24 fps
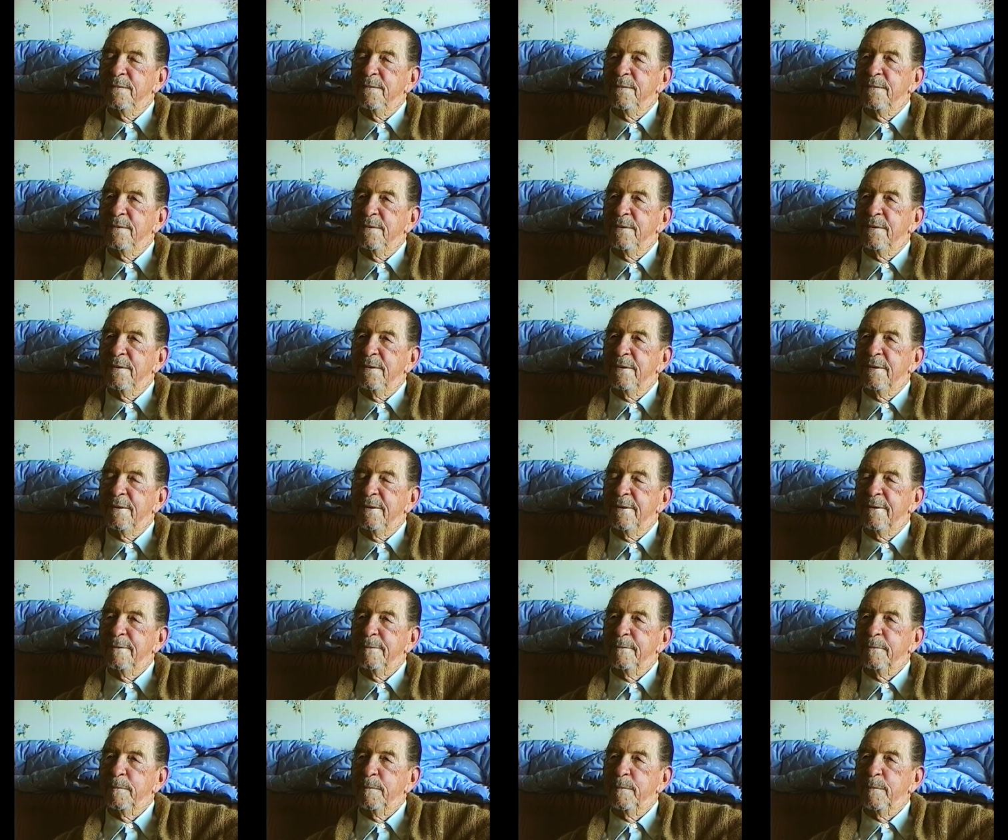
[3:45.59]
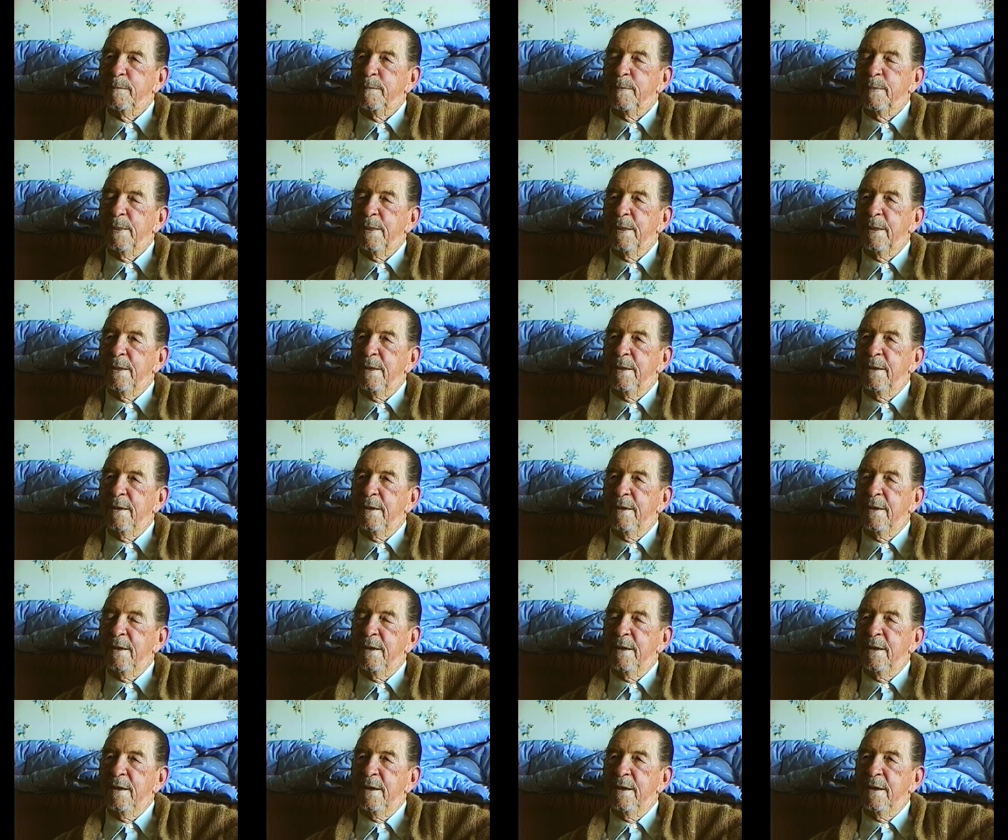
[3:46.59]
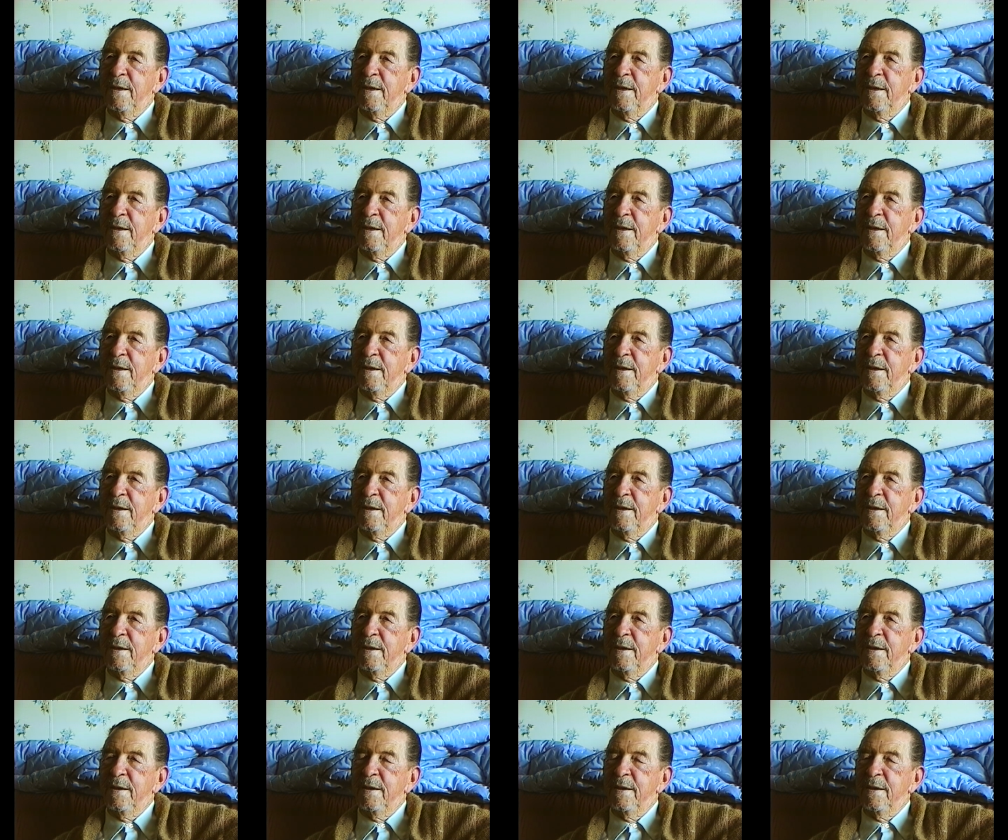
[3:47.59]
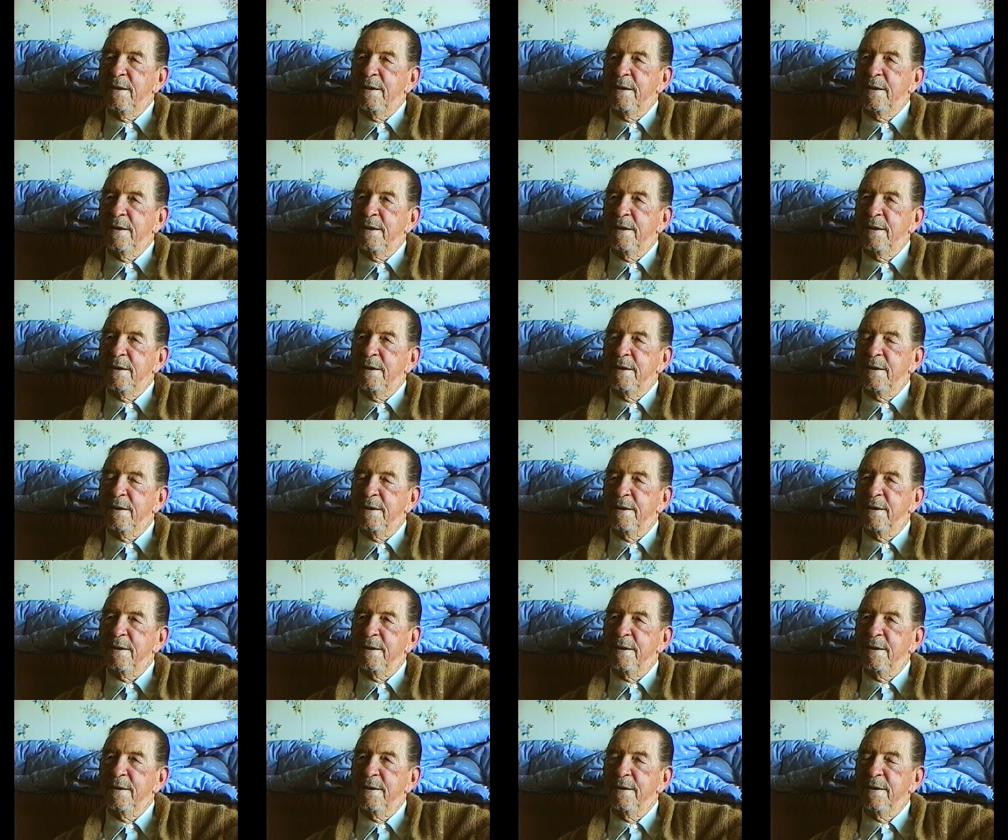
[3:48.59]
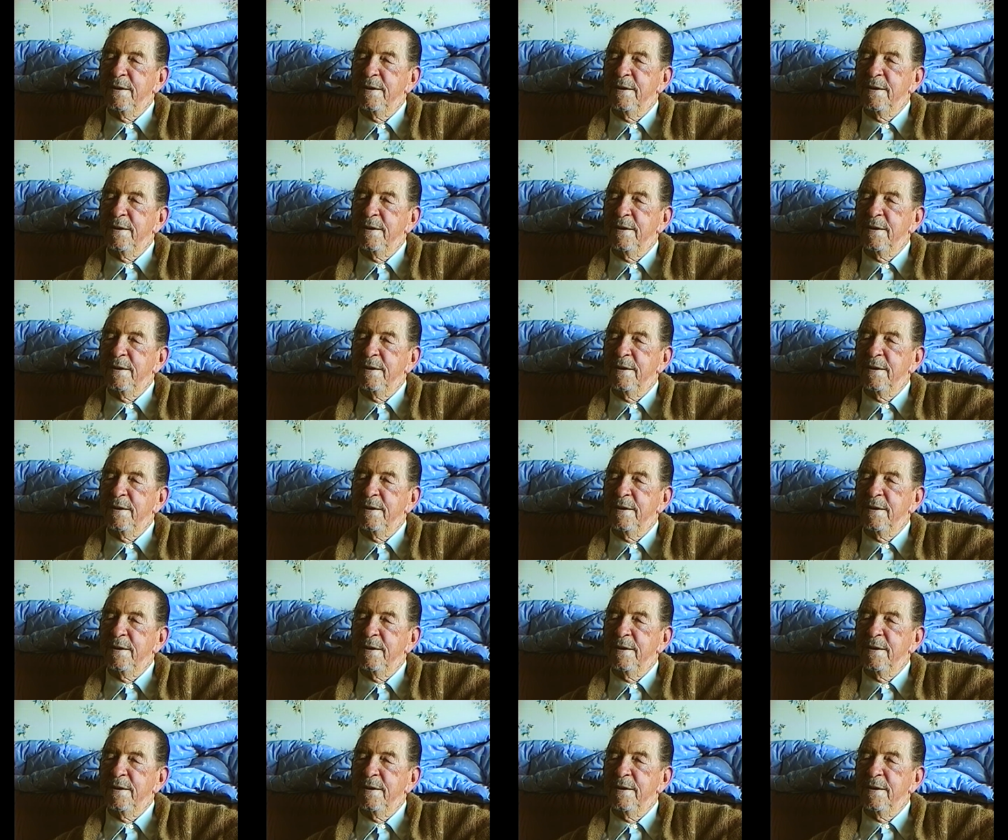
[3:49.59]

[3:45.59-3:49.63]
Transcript: now, I think, are get bored with having the hardware, yeah.